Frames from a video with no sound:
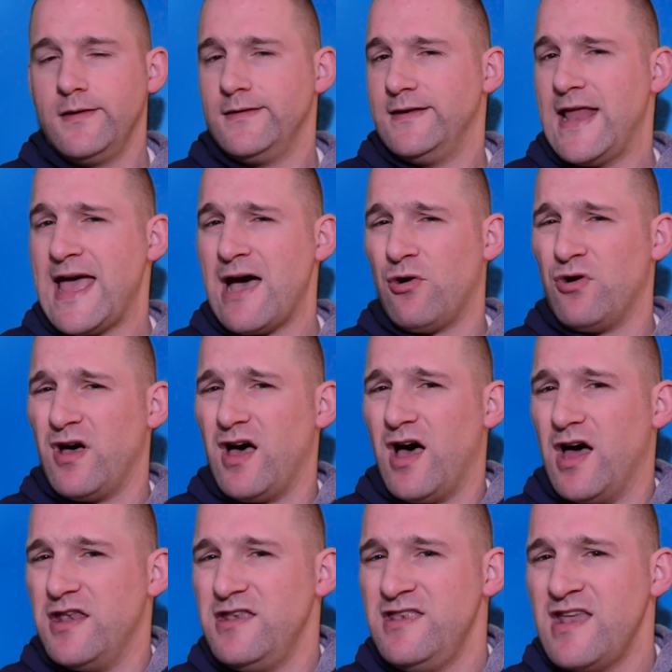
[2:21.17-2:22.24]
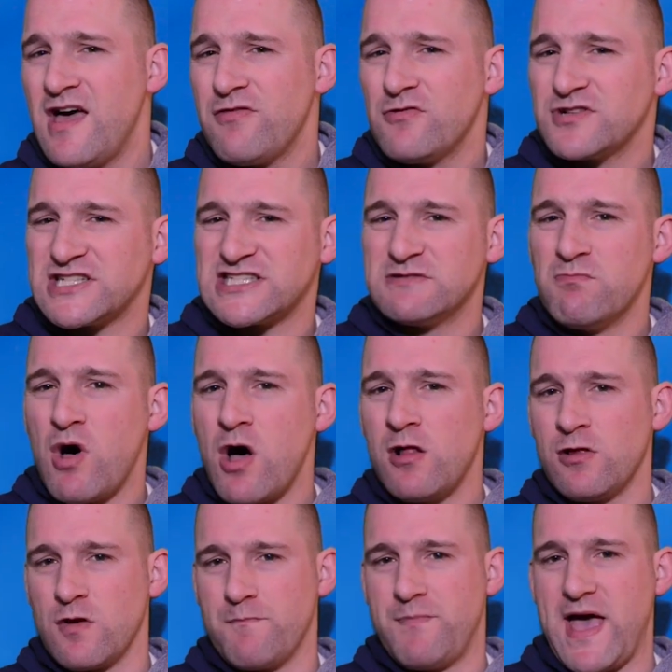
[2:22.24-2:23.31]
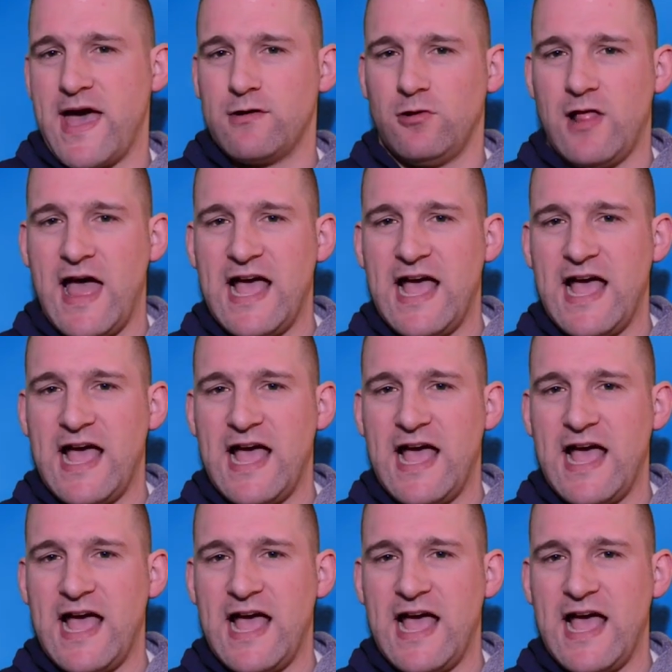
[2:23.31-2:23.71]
Now, another smaller battle